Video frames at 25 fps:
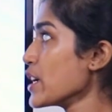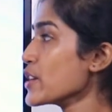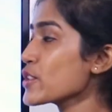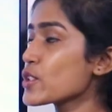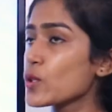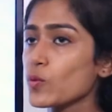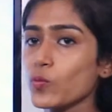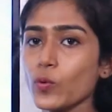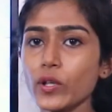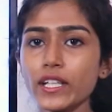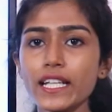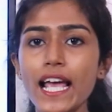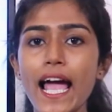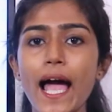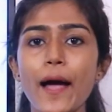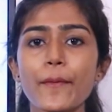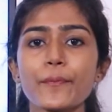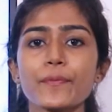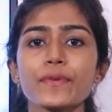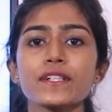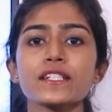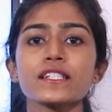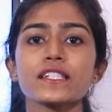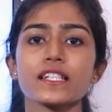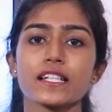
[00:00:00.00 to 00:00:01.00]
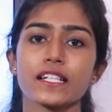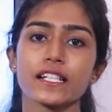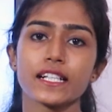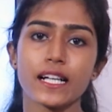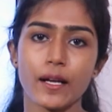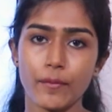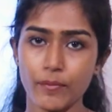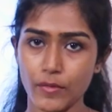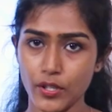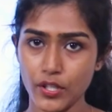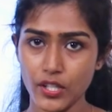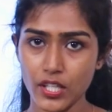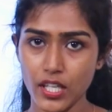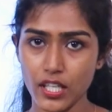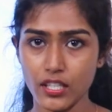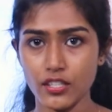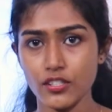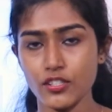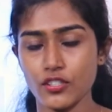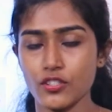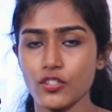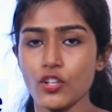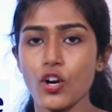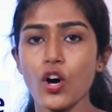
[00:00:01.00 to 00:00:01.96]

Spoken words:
So what happens in a communication,